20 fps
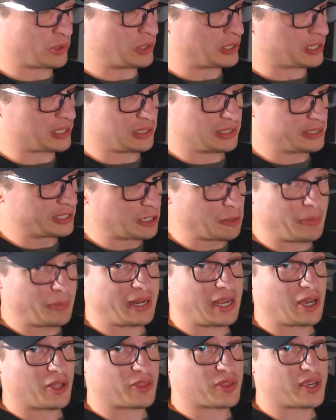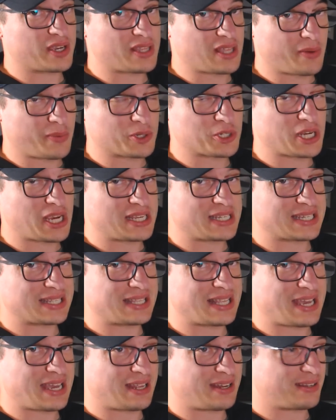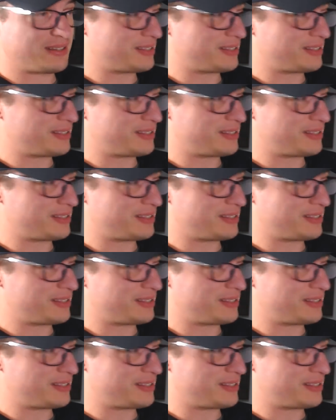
look a little bit healthier. They were chasing that